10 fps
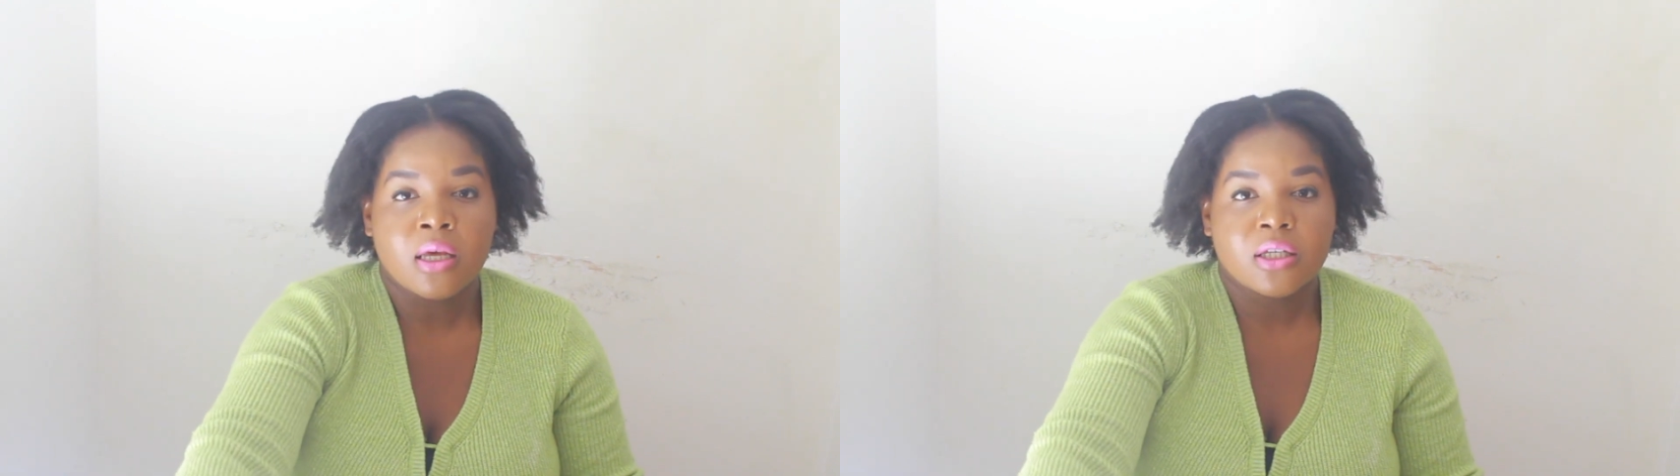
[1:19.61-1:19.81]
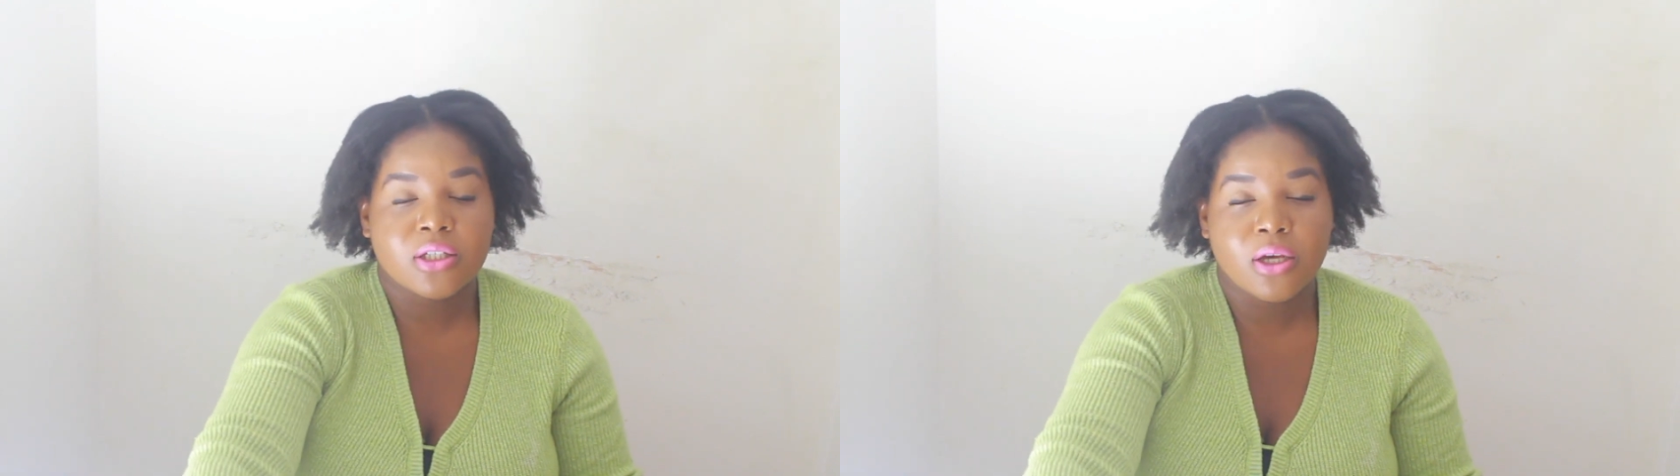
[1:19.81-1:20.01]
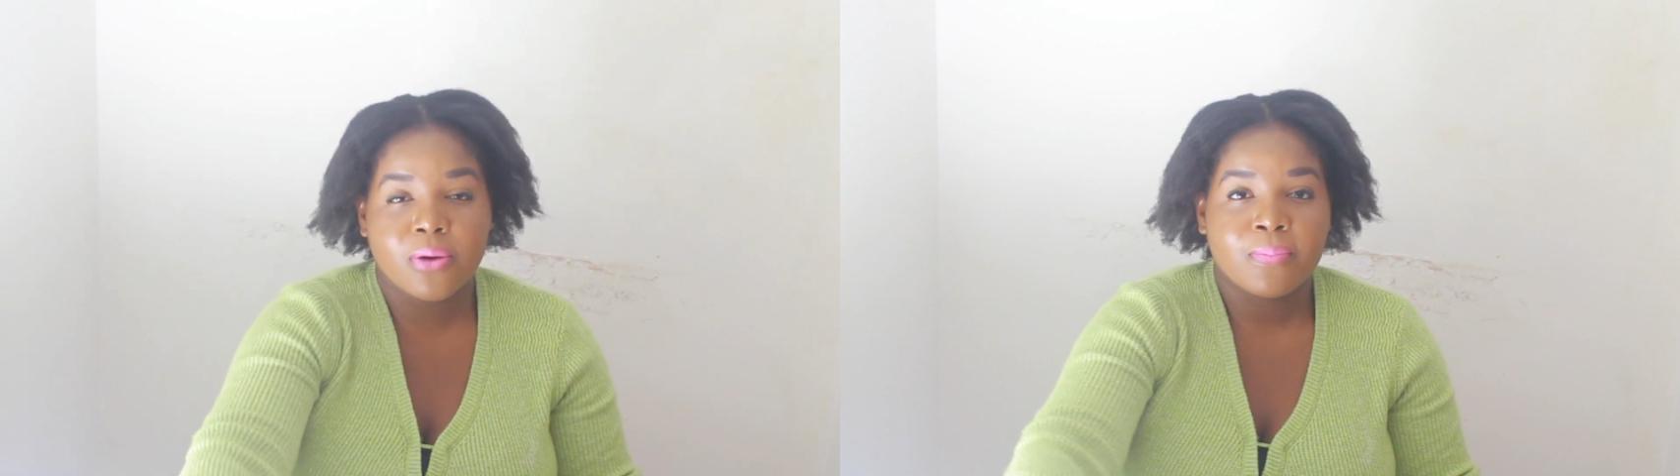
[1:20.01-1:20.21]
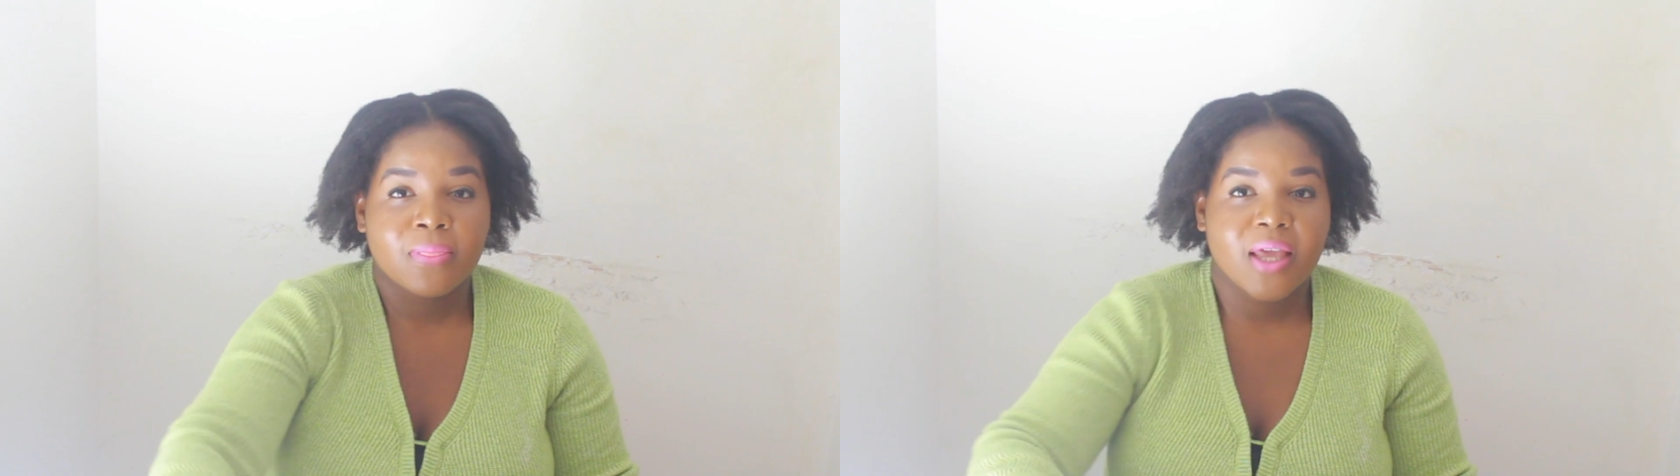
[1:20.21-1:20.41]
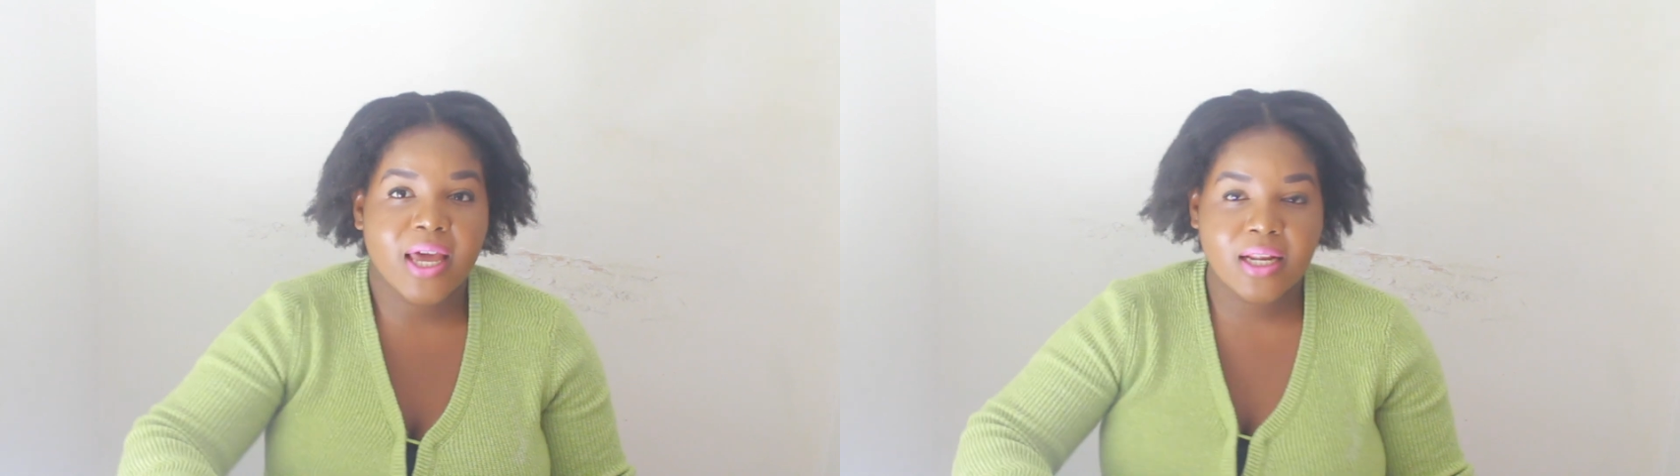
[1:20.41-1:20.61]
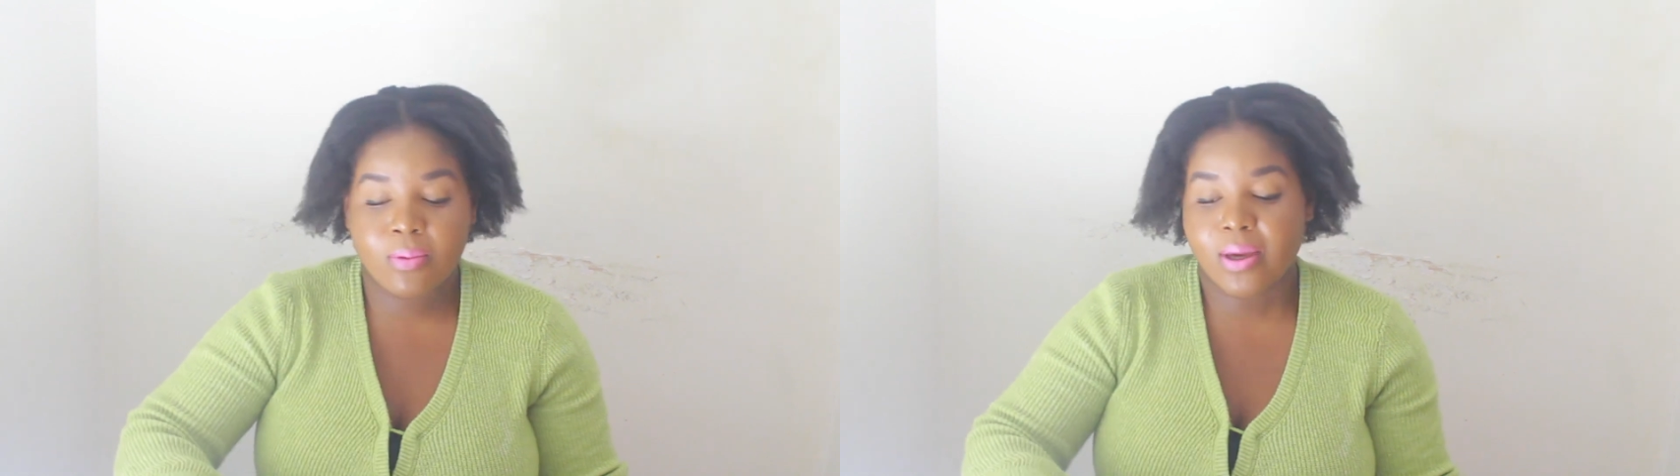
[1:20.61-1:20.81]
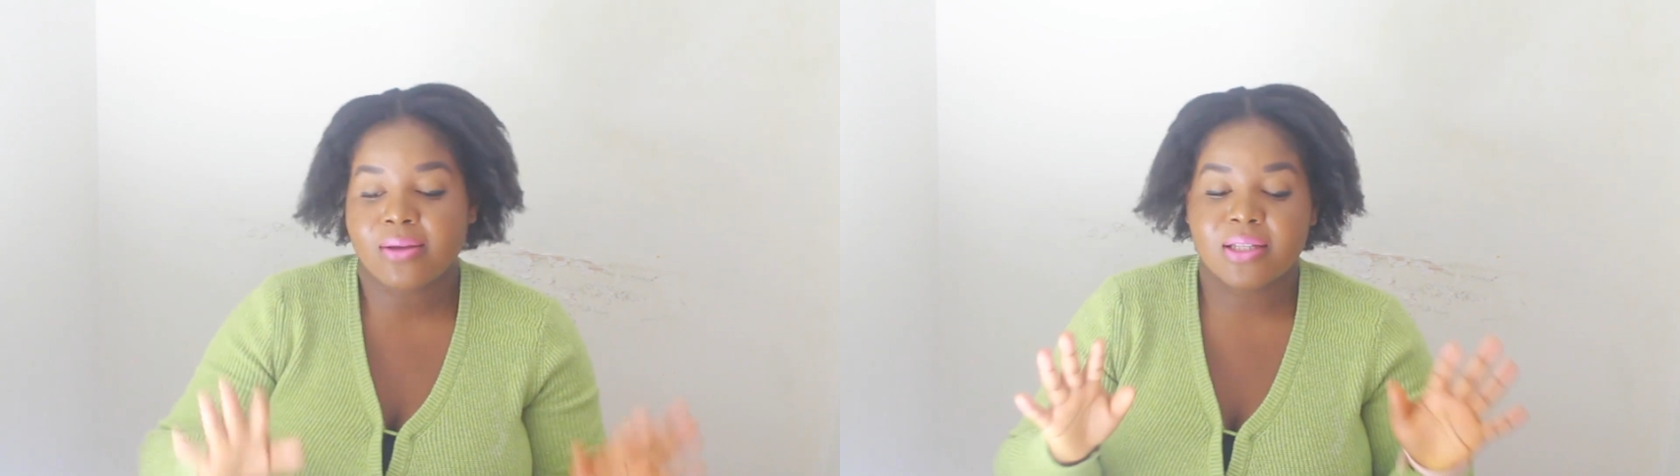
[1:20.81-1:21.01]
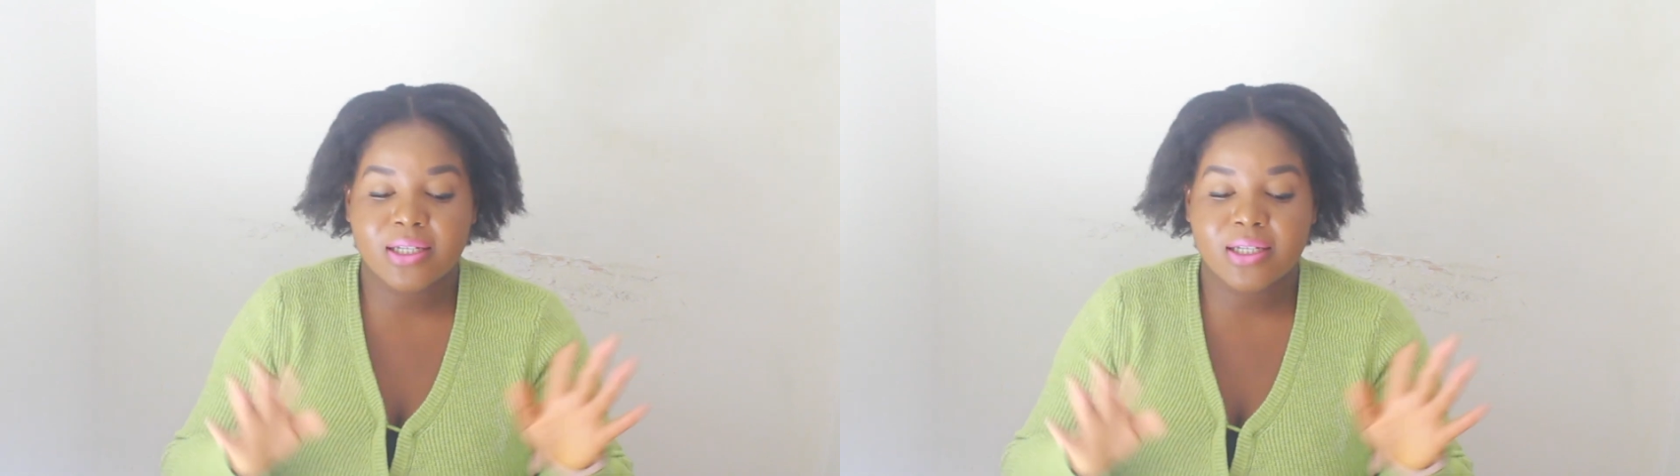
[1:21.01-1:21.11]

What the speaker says: So anyway,